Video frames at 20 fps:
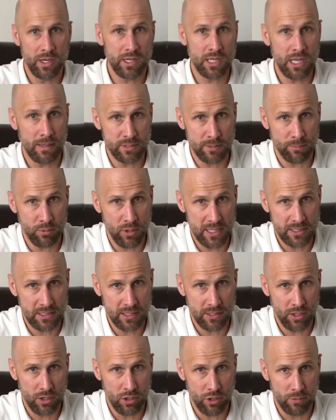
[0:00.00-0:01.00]
when it comes to
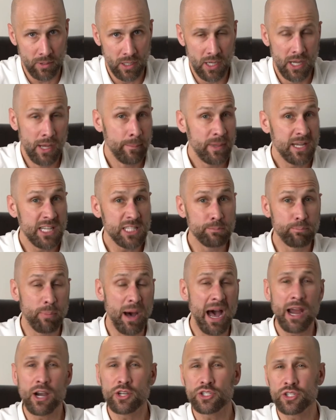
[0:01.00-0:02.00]
pricing the home, because
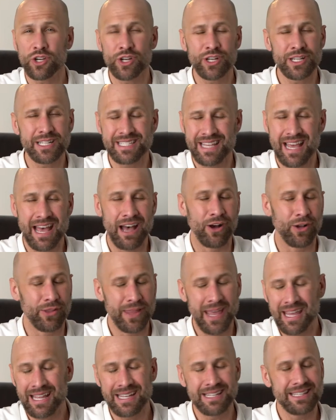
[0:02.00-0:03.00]
buyers are going to tell.
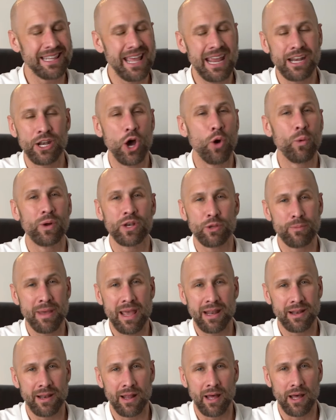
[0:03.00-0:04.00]
They know when you
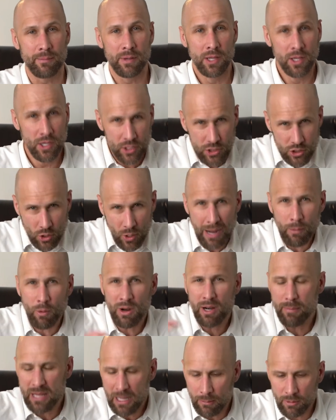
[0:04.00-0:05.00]
made it up. So I
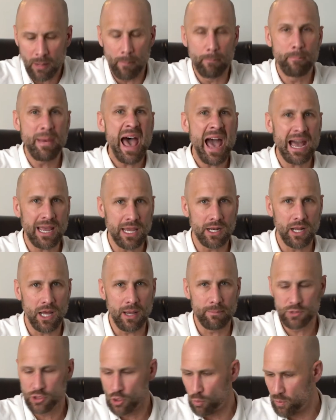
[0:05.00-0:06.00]
want to be able to back it
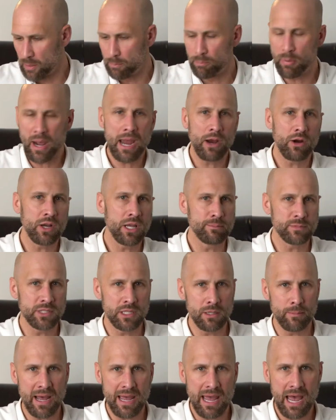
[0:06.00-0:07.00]
up. So when the buyer comes
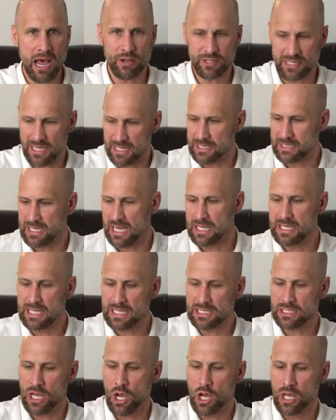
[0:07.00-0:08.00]
into my house, I can say
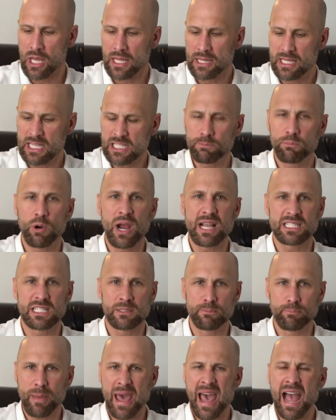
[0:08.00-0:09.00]
this price is
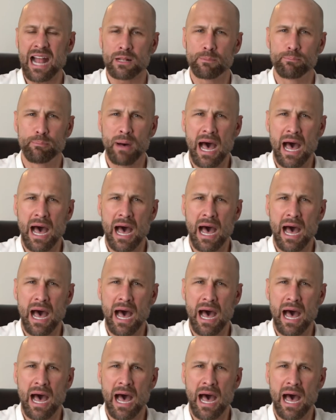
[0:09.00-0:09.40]
backed